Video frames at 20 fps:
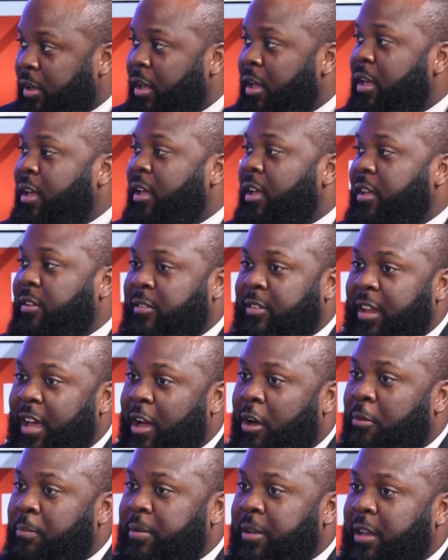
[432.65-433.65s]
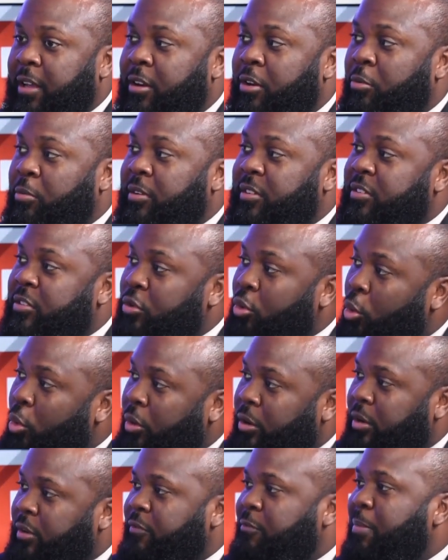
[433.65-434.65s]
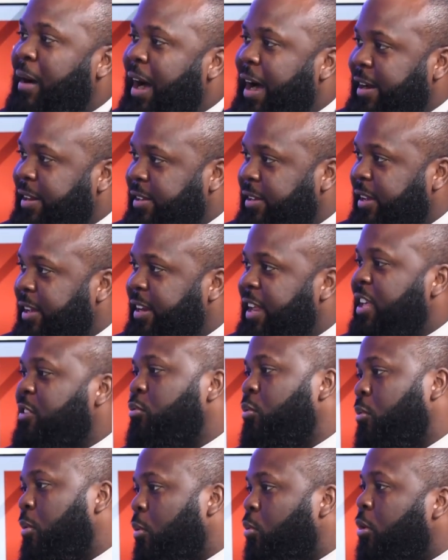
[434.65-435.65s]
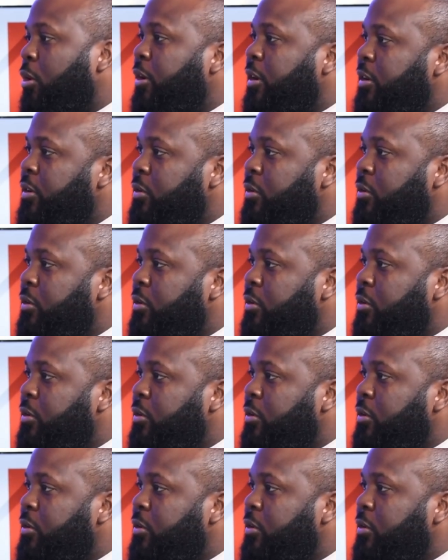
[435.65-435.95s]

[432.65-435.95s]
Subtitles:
it's now being a restorative body, and that's what we're working